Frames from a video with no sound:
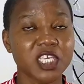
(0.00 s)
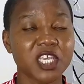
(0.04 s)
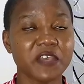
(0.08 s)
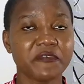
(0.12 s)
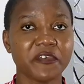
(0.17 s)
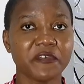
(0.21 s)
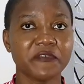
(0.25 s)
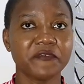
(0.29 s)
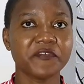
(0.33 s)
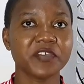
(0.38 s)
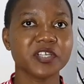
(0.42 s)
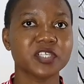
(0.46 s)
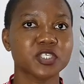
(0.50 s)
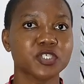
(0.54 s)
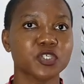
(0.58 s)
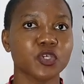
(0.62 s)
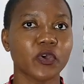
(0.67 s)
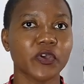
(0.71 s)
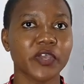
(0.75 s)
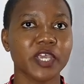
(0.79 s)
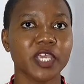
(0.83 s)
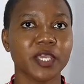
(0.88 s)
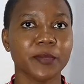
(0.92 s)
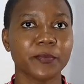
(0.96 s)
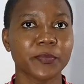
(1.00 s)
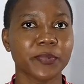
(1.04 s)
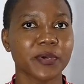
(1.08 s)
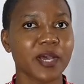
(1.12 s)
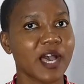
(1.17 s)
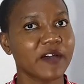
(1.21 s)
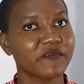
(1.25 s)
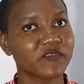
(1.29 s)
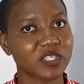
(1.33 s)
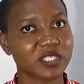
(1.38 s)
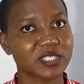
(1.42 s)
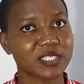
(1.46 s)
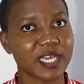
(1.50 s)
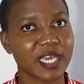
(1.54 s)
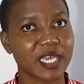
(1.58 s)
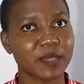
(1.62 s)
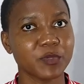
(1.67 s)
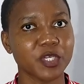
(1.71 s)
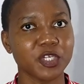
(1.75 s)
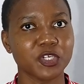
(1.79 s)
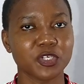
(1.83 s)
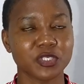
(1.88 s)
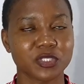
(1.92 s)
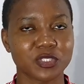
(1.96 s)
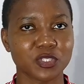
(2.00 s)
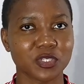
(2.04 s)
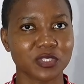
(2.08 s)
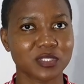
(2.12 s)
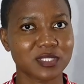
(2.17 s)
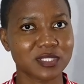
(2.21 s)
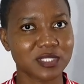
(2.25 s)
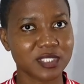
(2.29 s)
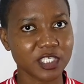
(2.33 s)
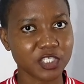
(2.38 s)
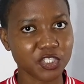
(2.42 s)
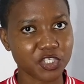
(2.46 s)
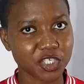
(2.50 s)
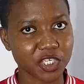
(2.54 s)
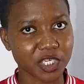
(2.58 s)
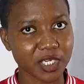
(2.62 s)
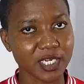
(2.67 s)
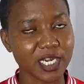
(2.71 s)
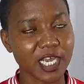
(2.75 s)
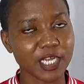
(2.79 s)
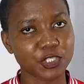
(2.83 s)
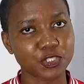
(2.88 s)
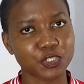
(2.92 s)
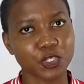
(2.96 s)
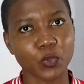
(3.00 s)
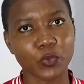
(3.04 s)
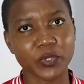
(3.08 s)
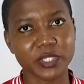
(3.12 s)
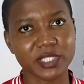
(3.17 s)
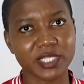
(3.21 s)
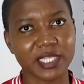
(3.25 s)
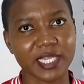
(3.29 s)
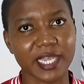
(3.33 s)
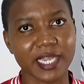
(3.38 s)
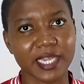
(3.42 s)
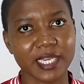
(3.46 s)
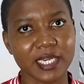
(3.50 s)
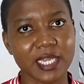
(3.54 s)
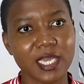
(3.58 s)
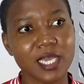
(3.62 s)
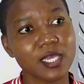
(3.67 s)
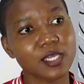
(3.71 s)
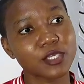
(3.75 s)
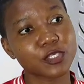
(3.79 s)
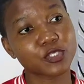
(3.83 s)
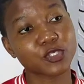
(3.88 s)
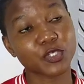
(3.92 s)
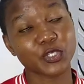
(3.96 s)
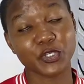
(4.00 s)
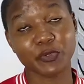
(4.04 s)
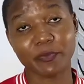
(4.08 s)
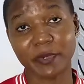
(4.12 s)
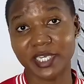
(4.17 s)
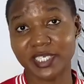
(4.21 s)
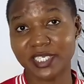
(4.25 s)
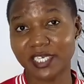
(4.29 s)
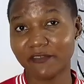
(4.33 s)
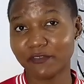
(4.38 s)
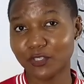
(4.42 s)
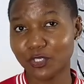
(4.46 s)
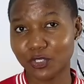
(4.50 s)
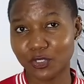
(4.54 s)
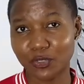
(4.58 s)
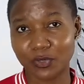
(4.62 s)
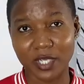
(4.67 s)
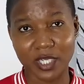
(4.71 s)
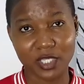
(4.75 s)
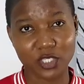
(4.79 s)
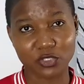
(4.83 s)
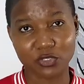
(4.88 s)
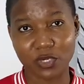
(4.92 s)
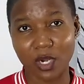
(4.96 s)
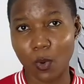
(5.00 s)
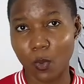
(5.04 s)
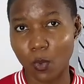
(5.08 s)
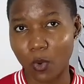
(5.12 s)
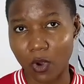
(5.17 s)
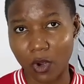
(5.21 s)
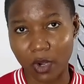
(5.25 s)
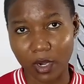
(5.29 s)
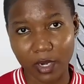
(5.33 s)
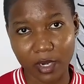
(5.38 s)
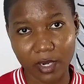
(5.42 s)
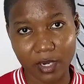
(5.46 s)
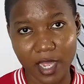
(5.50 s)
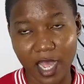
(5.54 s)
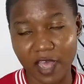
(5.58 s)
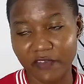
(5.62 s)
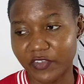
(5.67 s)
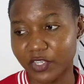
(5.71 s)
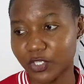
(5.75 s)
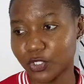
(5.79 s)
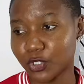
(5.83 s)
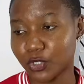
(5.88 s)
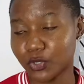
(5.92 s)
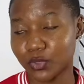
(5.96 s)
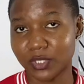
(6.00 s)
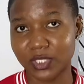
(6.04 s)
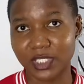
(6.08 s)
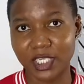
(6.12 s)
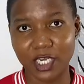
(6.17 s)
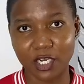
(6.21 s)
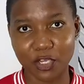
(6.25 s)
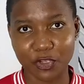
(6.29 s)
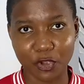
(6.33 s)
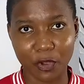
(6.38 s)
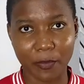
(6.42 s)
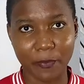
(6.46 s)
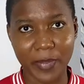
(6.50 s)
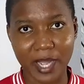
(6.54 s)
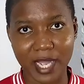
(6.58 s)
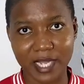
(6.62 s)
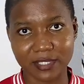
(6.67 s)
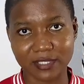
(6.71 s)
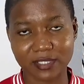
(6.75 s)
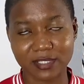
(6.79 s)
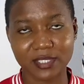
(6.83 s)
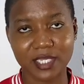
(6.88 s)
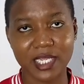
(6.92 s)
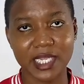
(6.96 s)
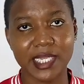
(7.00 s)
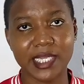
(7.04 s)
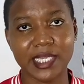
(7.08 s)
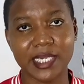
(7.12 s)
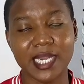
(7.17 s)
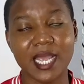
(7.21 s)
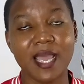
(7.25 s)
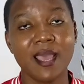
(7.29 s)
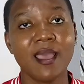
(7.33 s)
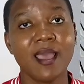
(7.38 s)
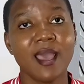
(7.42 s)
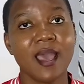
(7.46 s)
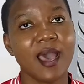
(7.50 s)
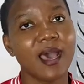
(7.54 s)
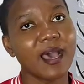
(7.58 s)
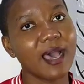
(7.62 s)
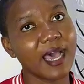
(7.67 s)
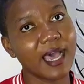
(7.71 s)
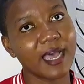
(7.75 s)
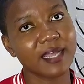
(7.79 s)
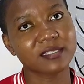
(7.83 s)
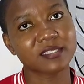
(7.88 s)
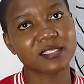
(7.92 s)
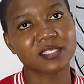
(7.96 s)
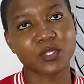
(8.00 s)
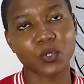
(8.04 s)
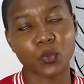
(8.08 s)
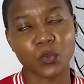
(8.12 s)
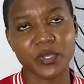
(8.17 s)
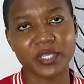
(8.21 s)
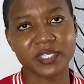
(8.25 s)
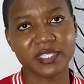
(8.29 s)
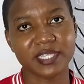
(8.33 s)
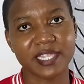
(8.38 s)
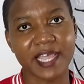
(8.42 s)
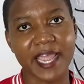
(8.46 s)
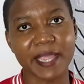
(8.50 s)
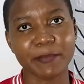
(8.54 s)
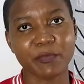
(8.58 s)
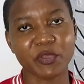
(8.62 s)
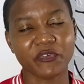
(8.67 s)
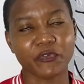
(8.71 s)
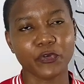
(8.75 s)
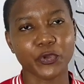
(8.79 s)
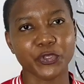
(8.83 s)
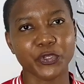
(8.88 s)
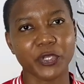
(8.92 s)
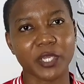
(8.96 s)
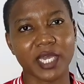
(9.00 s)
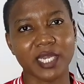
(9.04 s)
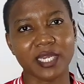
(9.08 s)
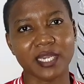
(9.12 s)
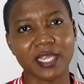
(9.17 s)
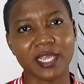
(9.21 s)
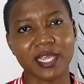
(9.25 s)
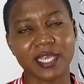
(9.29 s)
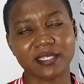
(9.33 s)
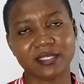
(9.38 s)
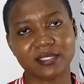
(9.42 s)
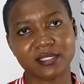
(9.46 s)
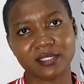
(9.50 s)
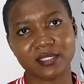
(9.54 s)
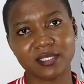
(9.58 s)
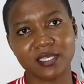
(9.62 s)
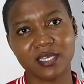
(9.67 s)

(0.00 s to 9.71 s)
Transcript: If it fits your hip, half the time it does not cinch in at your waistline. So you might have to do extra work having to tailor your pants in at the waistline before you can get